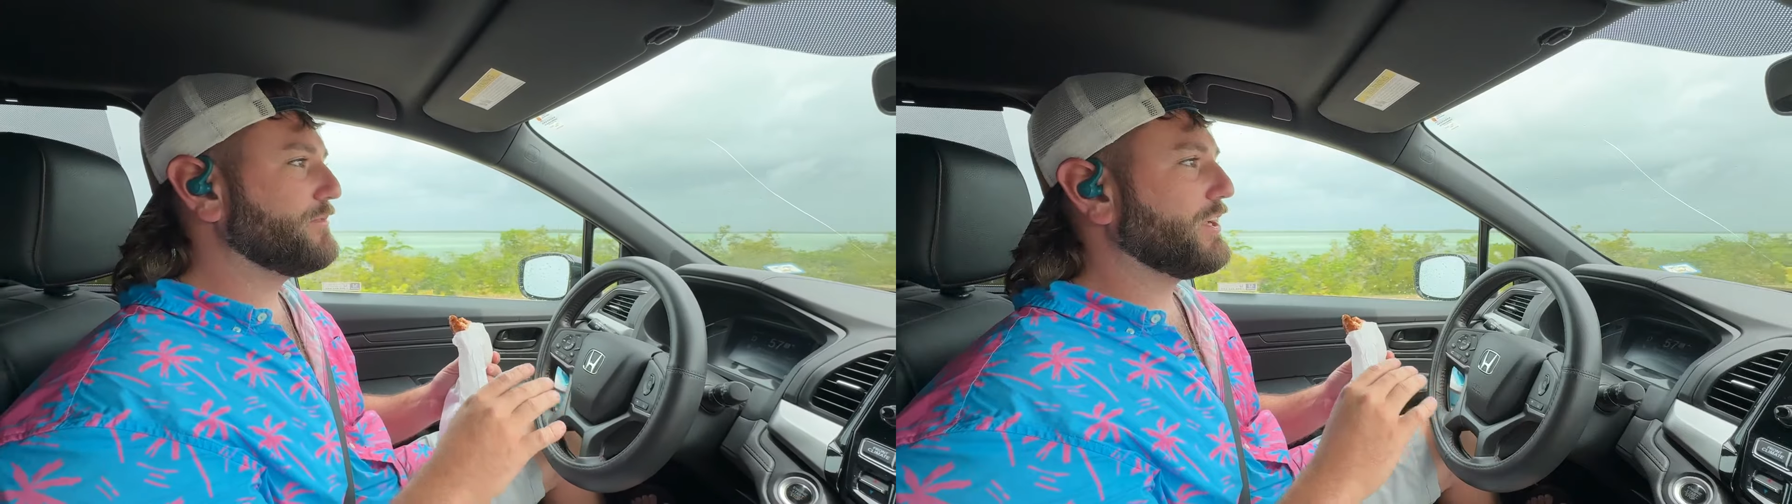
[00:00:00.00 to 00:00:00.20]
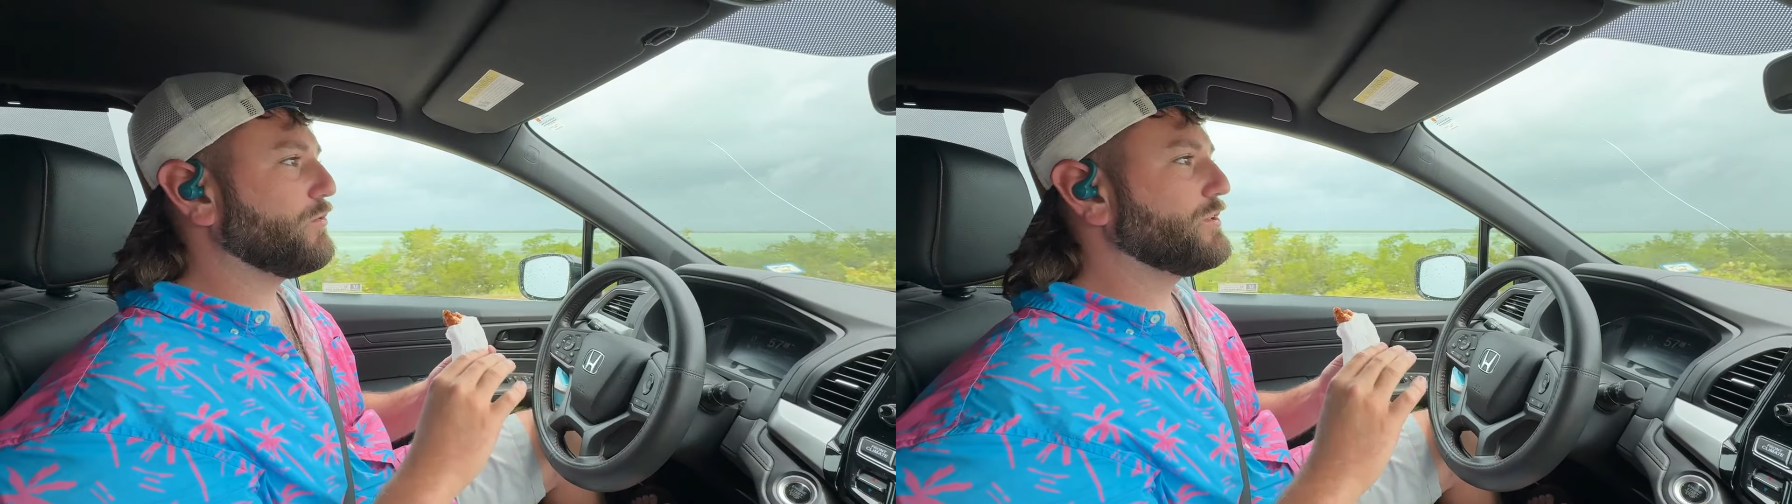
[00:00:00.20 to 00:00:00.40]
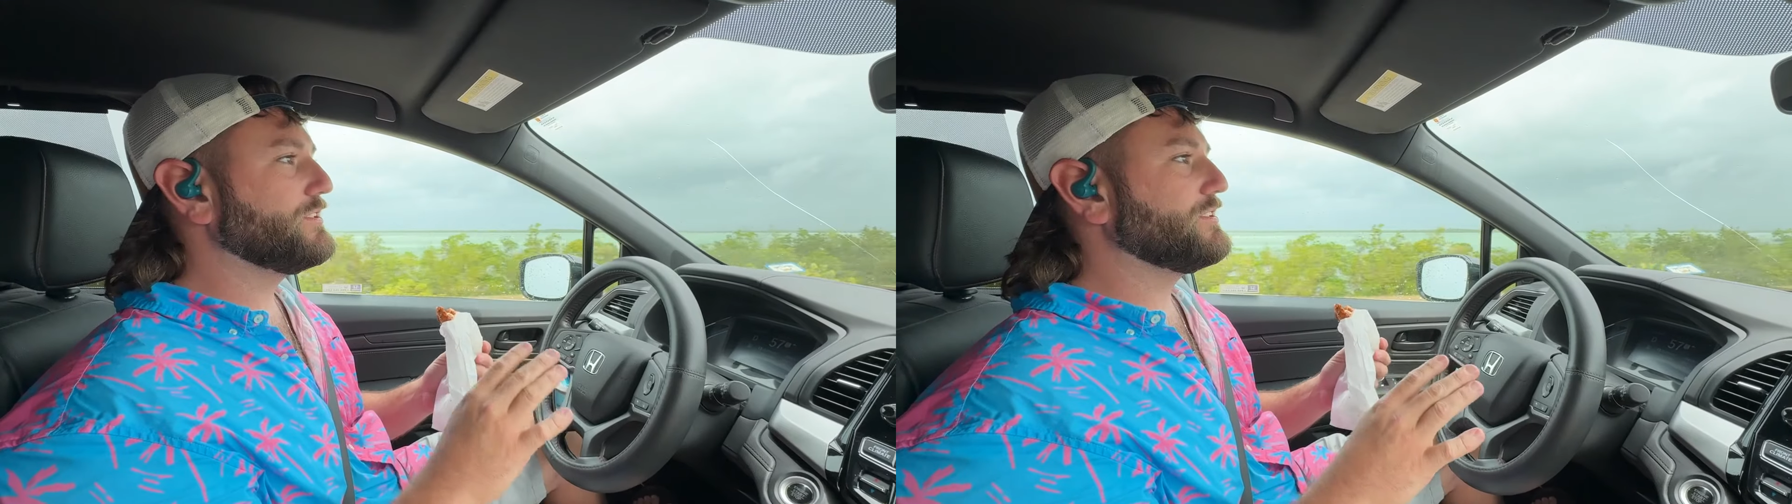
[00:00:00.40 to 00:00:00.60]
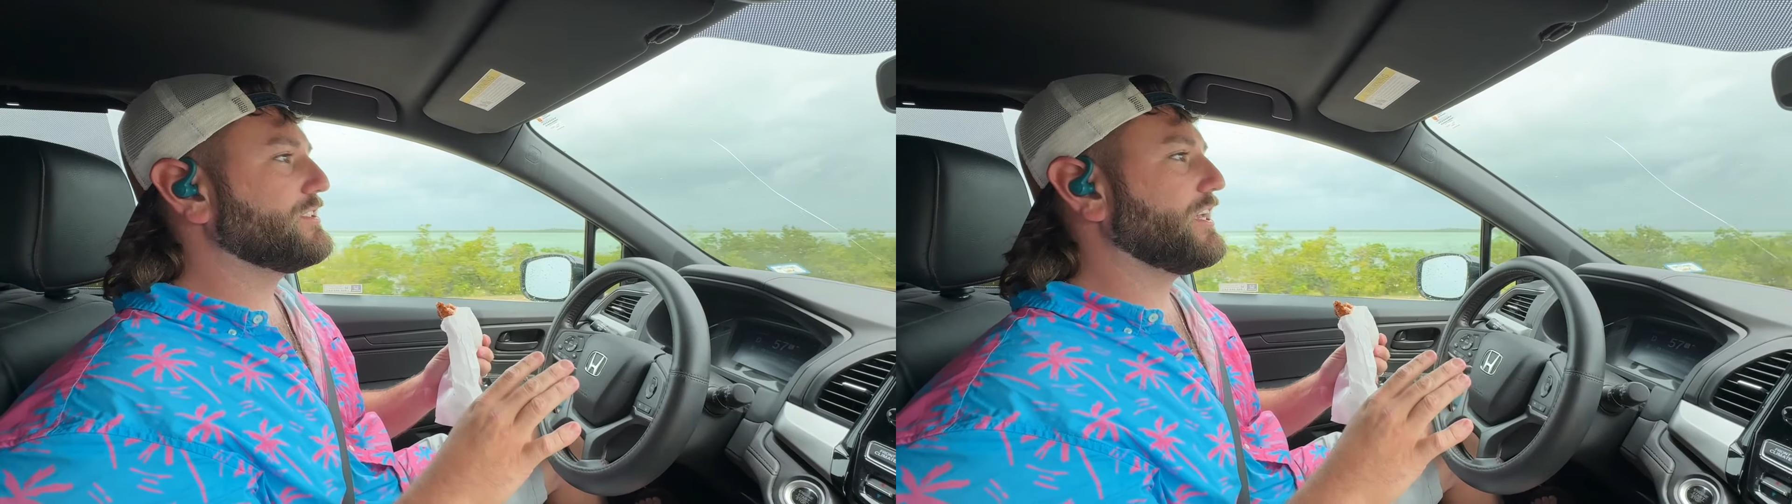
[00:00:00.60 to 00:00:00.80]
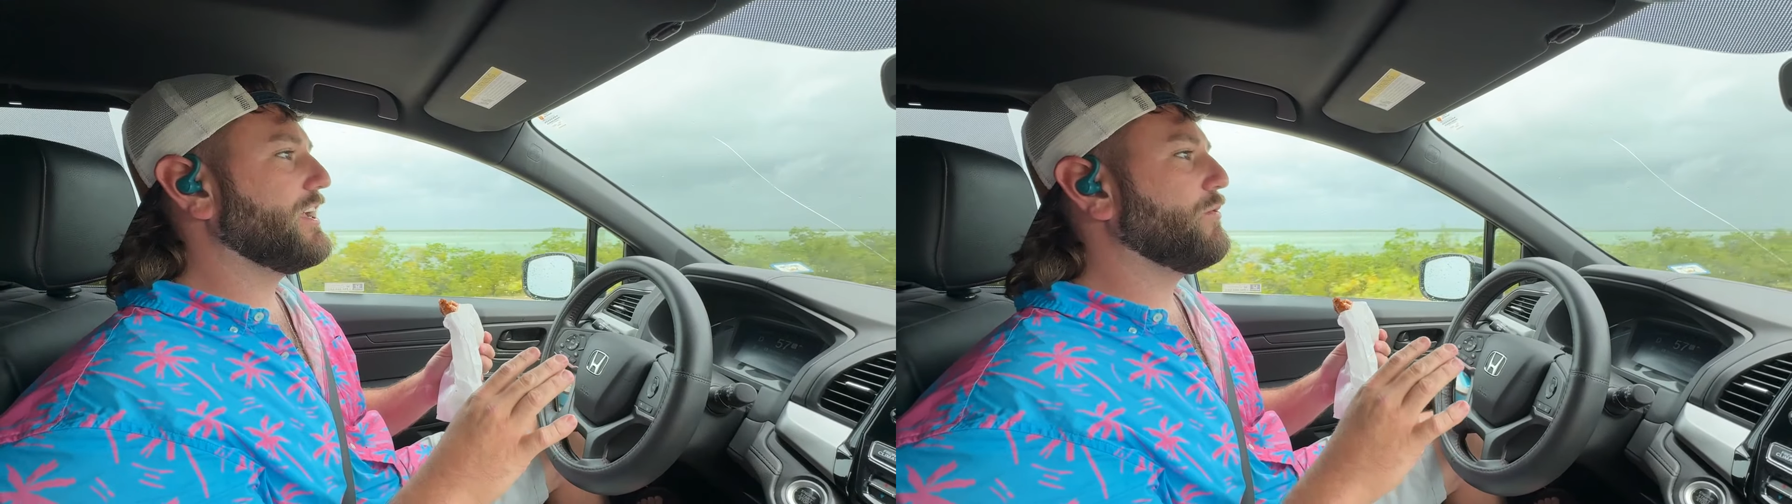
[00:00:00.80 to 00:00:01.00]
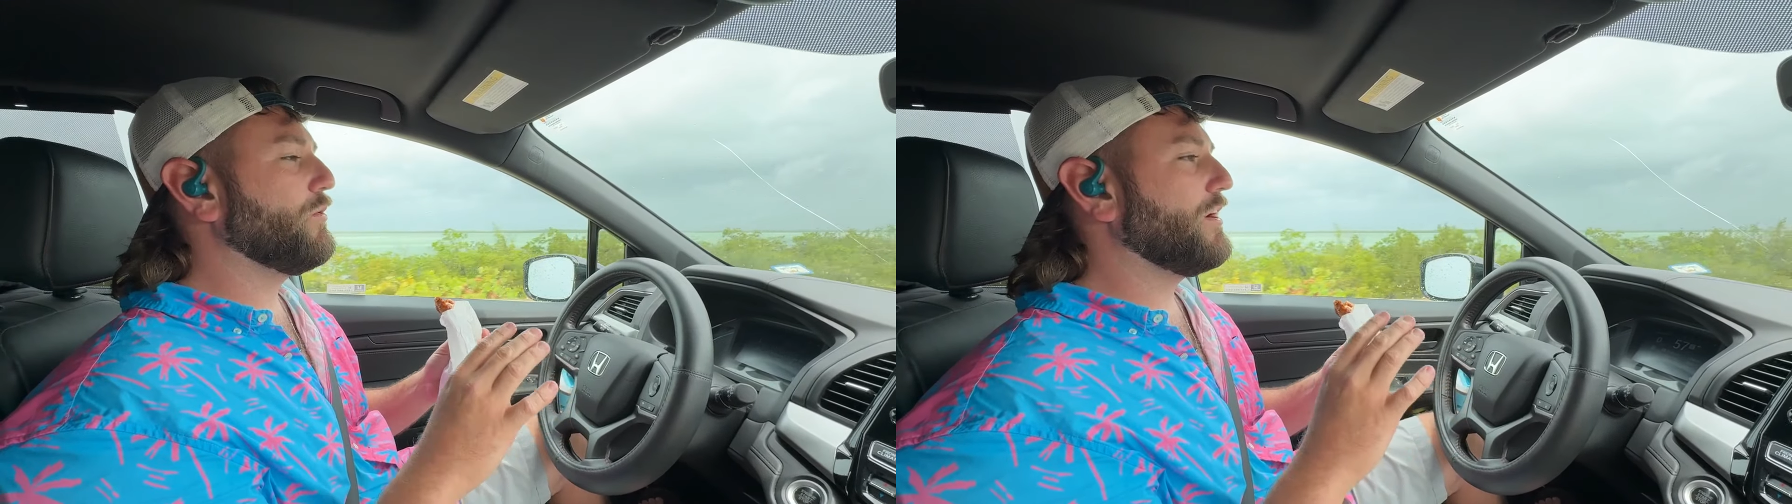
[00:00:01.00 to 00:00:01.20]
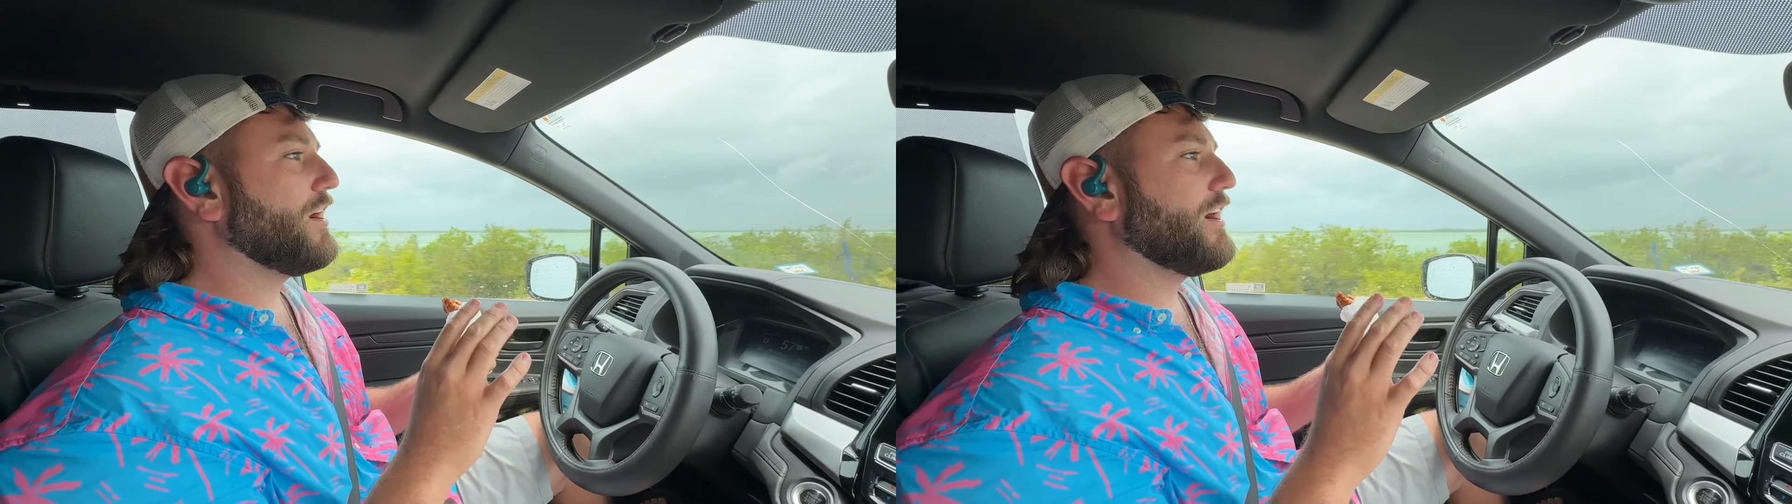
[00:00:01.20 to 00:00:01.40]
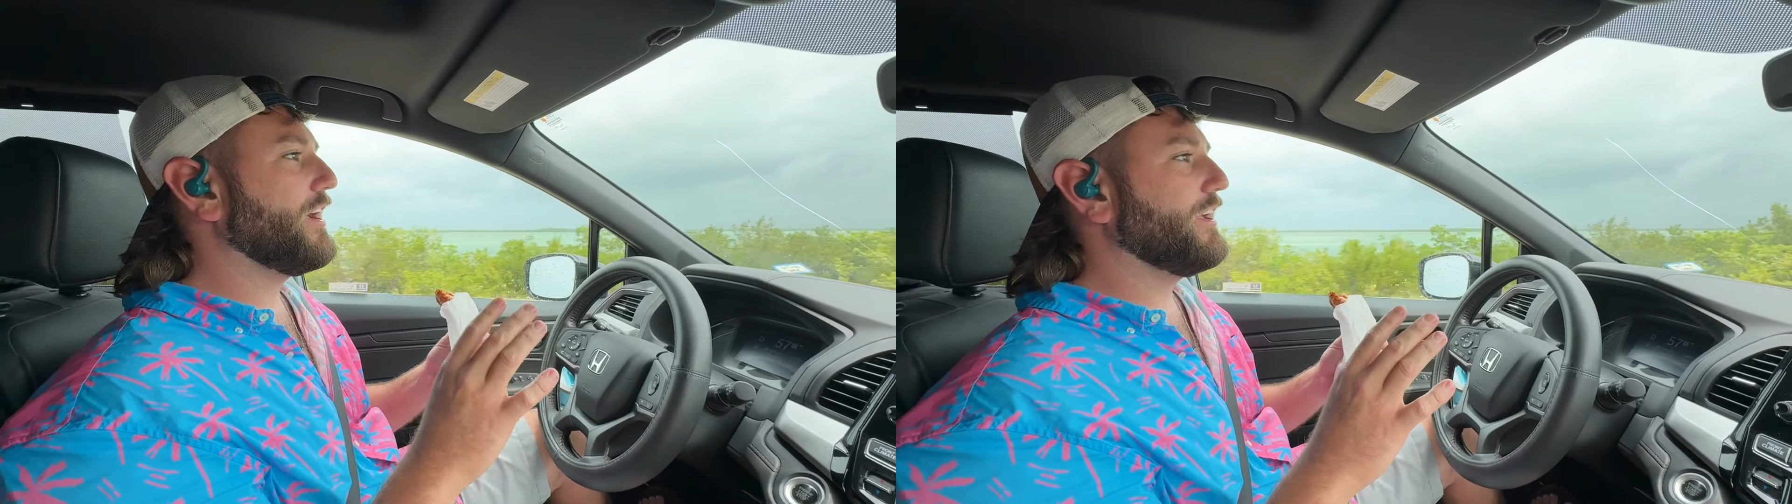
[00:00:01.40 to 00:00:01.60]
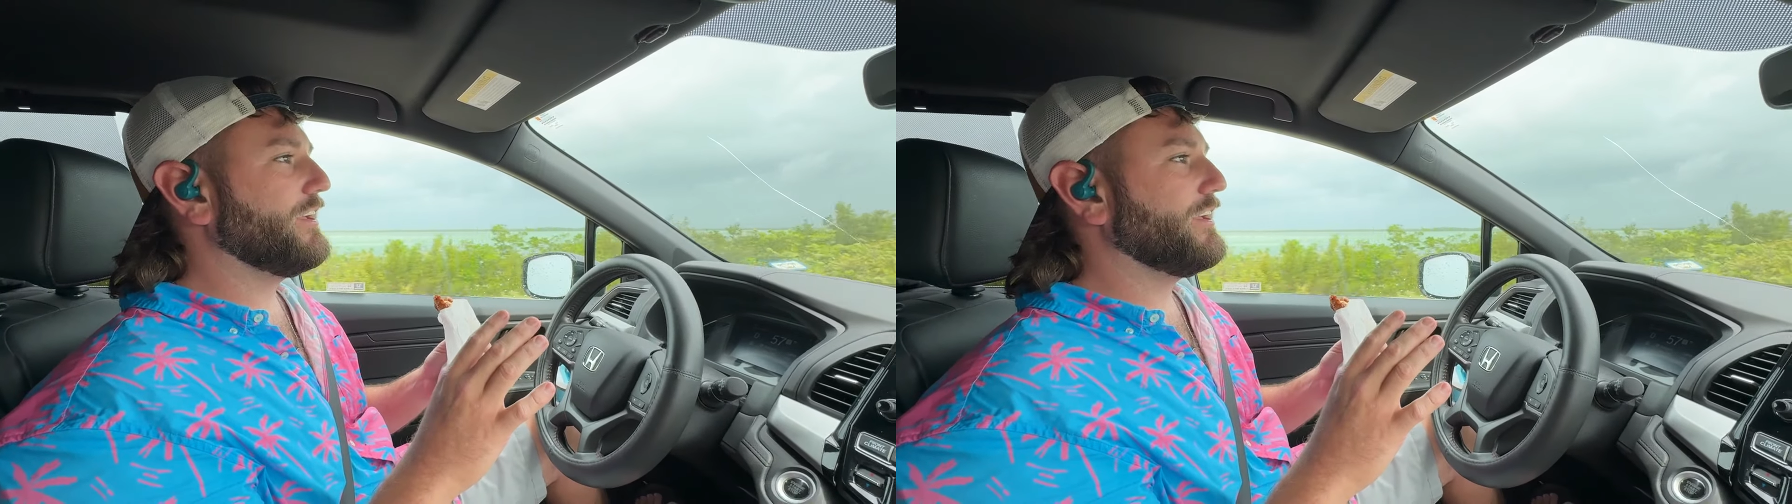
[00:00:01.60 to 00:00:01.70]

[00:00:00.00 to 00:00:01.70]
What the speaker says: like wouldn't say why